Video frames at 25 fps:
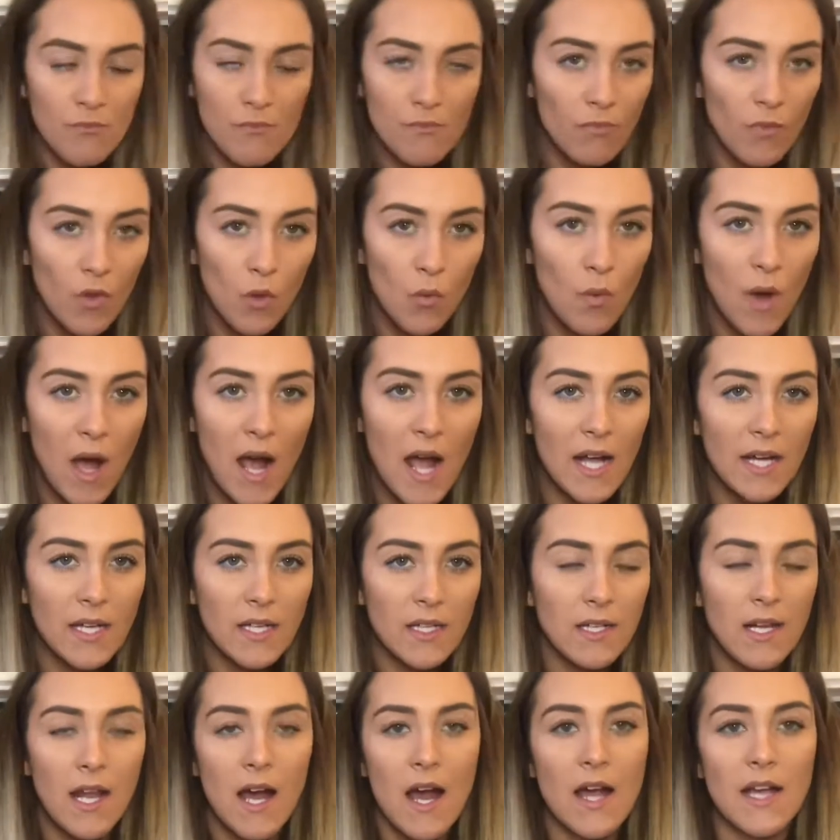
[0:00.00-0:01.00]
Why,
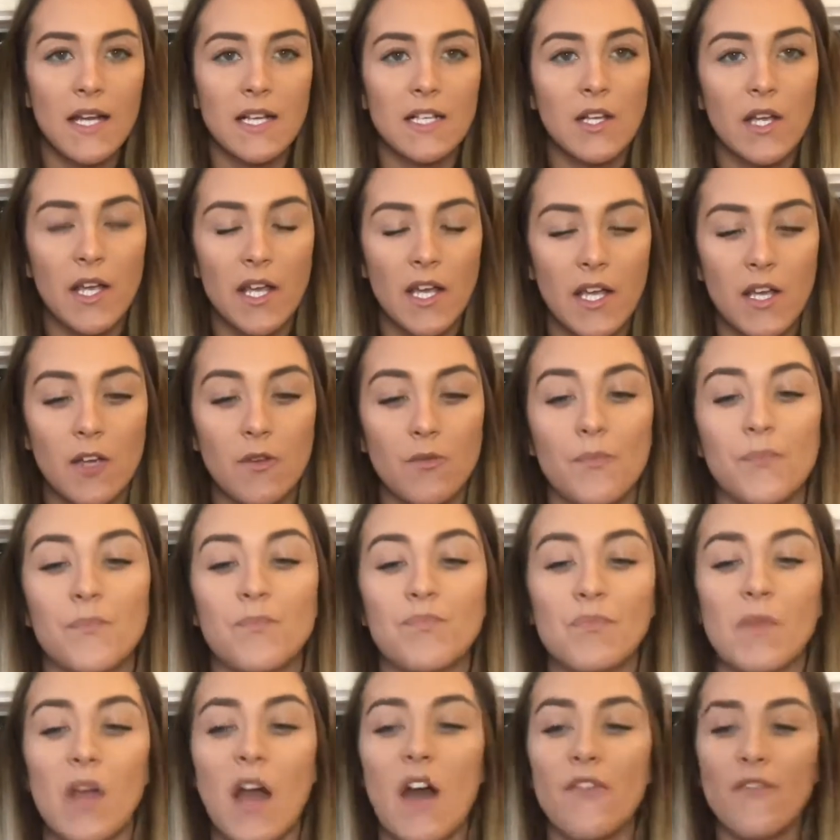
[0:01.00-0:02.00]
like,
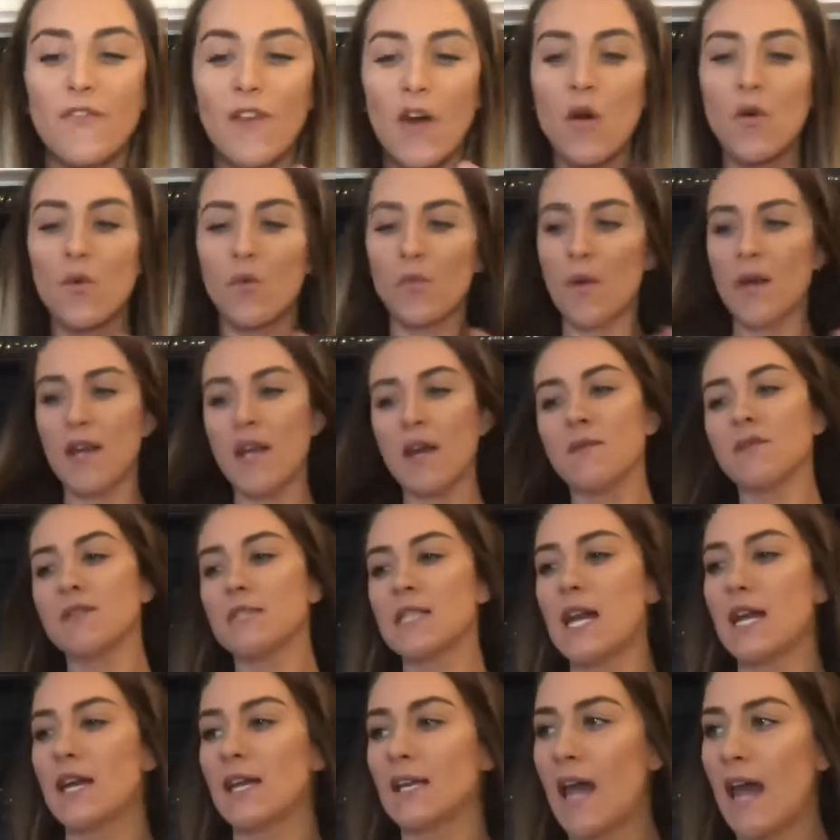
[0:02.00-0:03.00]
I felt when I
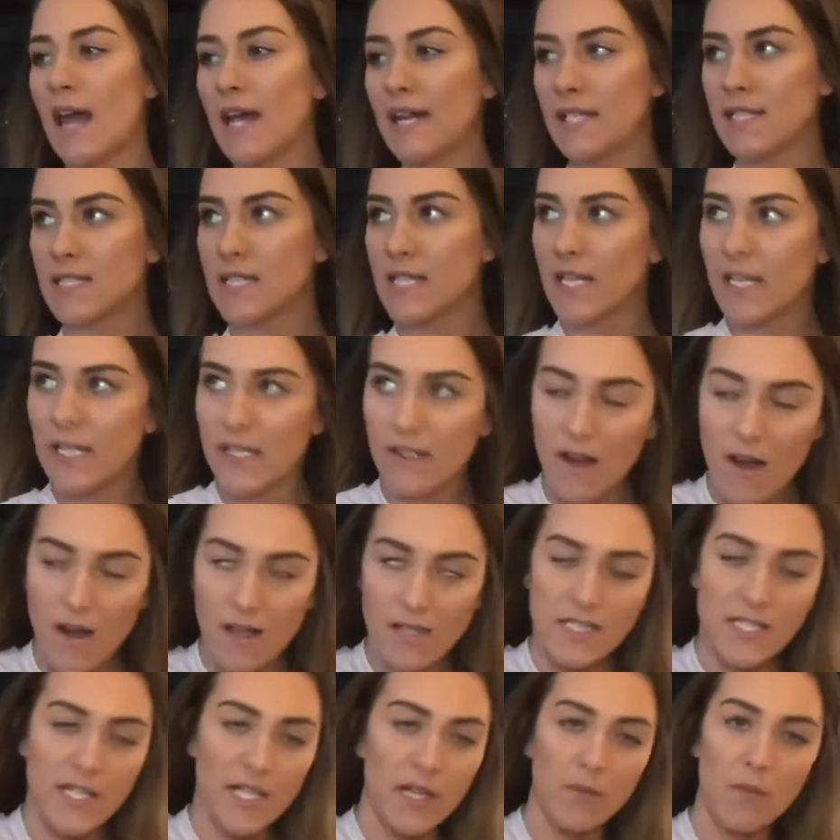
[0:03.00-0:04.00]
was like 18,
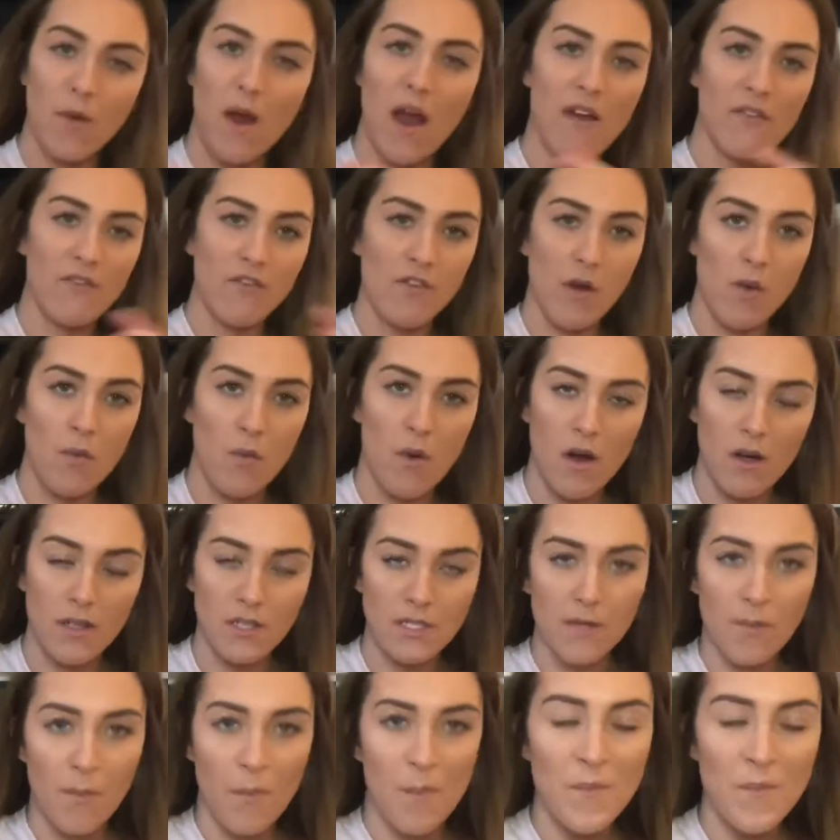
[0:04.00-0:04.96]
19, whatever I was,